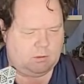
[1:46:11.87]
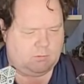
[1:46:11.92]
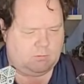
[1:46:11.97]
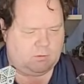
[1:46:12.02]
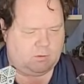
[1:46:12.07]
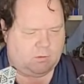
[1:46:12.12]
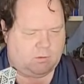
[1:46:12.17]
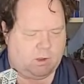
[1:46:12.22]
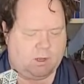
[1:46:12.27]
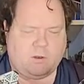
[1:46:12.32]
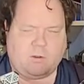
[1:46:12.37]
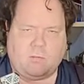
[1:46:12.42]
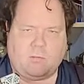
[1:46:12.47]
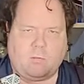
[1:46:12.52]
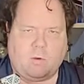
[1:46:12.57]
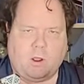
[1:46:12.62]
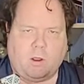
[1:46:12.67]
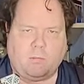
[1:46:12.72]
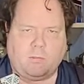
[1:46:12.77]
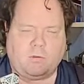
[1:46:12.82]
The Quantum
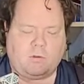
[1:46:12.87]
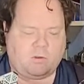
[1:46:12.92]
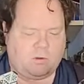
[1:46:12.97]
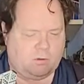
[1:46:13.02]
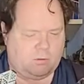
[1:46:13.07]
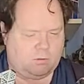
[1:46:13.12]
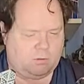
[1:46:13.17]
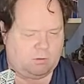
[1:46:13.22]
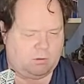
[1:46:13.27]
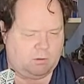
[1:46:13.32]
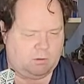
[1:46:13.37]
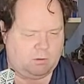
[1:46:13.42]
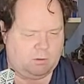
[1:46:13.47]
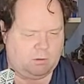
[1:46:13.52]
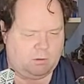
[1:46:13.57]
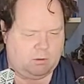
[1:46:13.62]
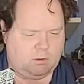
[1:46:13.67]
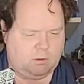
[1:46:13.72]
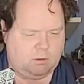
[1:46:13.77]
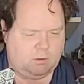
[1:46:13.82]
Realm suit,
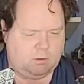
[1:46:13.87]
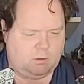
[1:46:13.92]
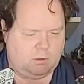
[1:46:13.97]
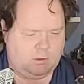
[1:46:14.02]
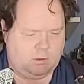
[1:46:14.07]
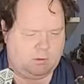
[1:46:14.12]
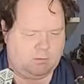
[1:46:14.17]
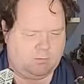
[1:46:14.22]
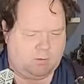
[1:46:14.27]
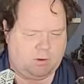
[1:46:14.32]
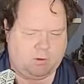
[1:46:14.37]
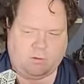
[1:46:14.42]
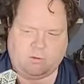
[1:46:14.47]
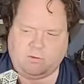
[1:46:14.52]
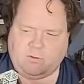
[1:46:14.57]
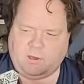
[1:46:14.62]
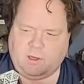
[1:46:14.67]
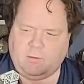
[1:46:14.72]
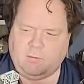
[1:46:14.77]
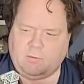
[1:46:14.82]
the
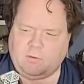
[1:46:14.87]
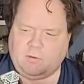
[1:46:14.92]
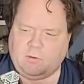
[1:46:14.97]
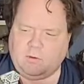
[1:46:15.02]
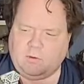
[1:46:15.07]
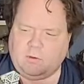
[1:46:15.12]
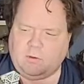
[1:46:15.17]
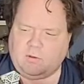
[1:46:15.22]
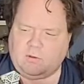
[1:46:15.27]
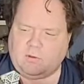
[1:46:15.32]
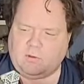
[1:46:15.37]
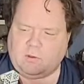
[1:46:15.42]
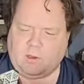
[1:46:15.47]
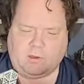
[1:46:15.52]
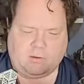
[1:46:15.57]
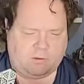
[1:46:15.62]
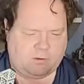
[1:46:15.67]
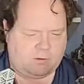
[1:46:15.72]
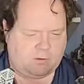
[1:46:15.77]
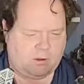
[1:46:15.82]
Avengers team suit as
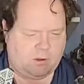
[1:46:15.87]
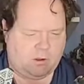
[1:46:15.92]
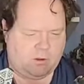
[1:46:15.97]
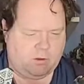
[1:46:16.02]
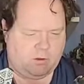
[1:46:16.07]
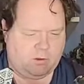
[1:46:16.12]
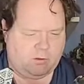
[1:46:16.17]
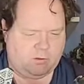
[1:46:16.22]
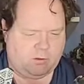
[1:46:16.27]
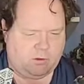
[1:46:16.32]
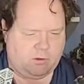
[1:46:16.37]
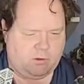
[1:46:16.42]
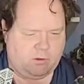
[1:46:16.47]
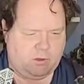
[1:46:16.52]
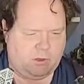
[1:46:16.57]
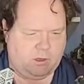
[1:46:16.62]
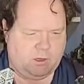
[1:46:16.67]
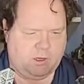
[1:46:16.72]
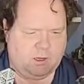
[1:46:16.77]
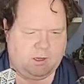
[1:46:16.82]
it's called also,
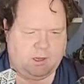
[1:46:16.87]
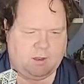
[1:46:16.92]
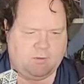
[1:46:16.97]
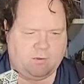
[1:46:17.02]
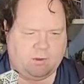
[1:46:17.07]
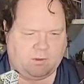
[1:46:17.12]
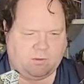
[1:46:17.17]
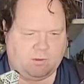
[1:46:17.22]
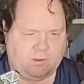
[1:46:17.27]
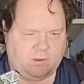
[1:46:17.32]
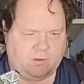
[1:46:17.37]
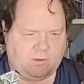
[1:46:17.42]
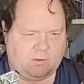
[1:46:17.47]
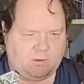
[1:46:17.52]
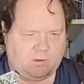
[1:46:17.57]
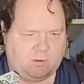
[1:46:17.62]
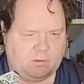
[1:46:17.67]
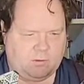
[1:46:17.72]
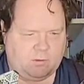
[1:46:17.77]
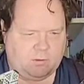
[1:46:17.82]
if it's this
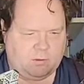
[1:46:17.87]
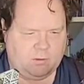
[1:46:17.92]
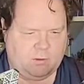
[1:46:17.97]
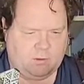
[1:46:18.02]
suit.